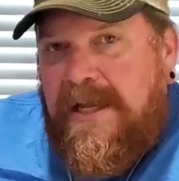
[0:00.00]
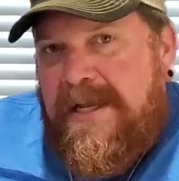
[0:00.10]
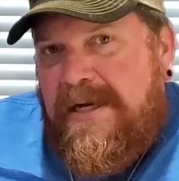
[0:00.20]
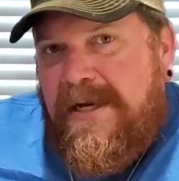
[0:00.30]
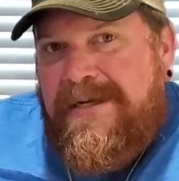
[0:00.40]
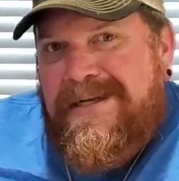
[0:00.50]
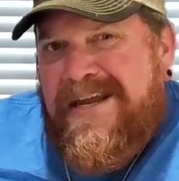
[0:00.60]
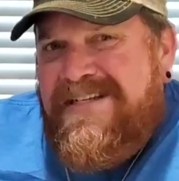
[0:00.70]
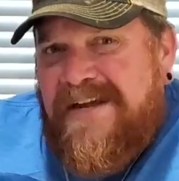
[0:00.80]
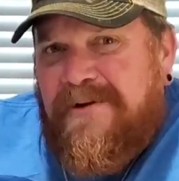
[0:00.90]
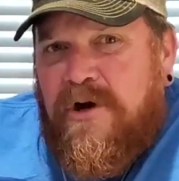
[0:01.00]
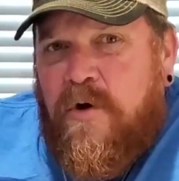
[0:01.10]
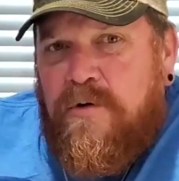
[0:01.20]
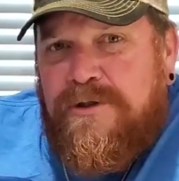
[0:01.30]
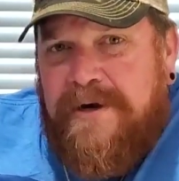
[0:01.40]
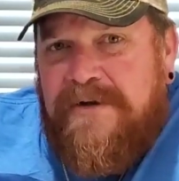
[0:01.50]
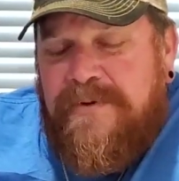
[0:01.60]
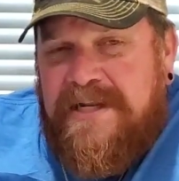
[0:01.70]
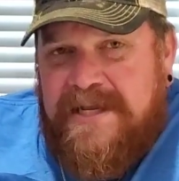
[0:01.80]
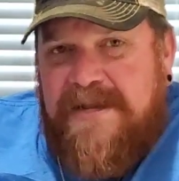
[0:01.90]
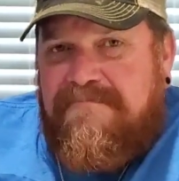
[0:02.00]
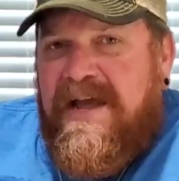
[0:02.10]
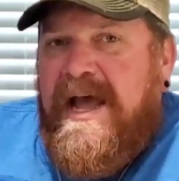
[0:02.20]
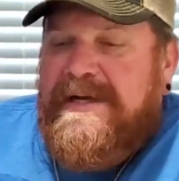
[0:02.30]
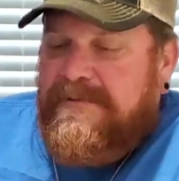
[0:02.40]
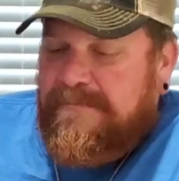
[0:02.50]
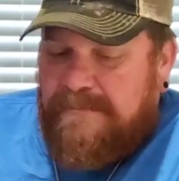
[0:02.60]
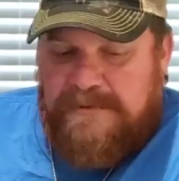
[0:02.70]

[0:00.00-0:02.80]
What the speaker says: And you'd like to have a cold drink when you get back.